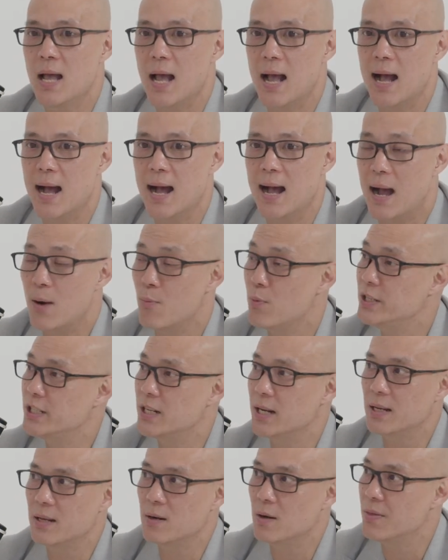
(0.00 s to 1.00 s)
And we
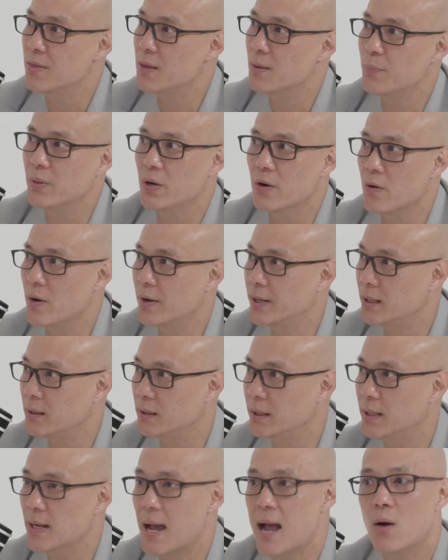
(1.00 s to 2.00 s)
check in on them
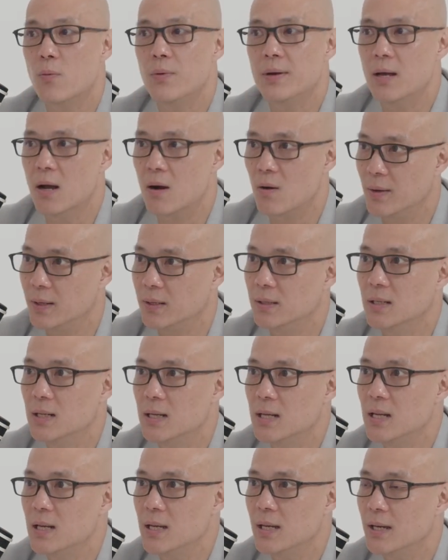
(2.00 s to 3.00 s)
periodically. How are we going?
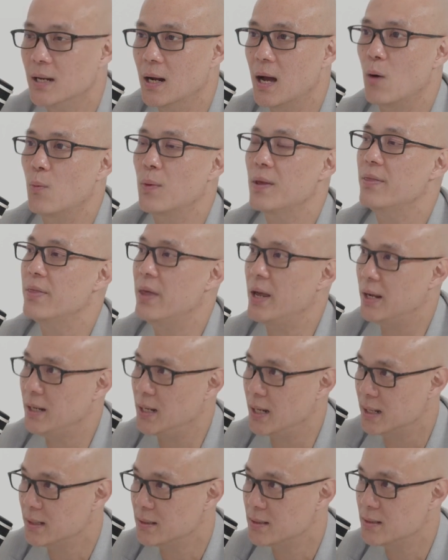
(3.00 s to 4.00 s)
Are we there
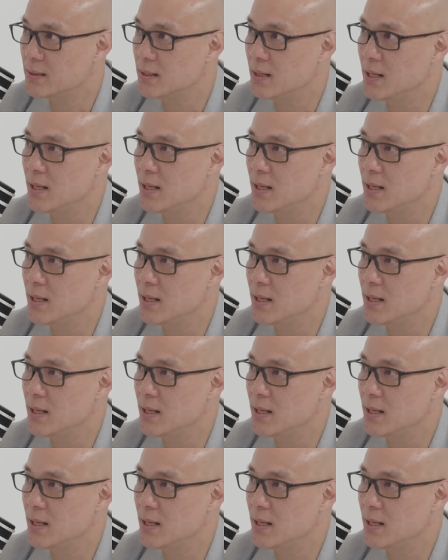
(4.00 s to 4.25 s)
yet?